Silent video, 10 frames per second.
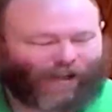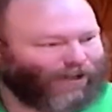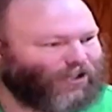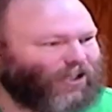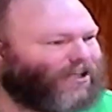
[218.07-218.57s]

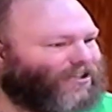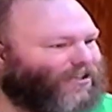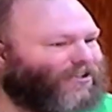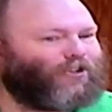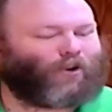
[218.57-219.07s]

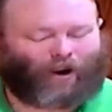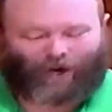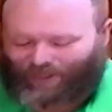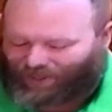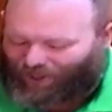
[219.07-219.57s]
Jesus is
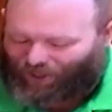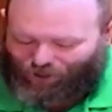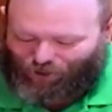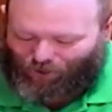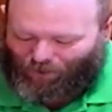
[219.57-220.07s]
trying to
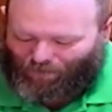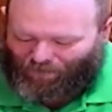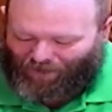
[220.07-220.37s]
teach you.